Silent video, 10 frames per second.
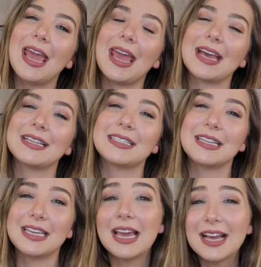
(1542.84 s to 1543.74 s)
and
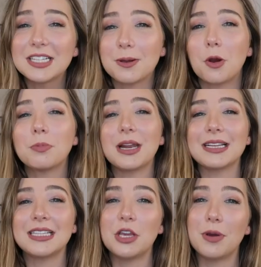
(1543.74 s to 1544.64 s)
yeah, so I hope that
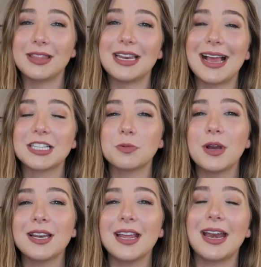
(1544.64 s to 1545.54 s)
I see you in the next
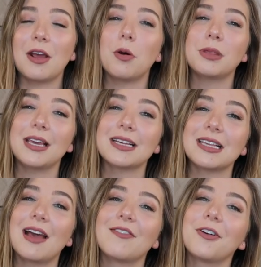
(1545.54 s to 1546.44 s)
one and I hope that you
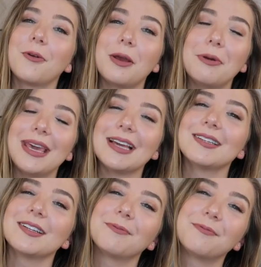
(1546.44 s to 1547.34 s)
guys have a great weekend.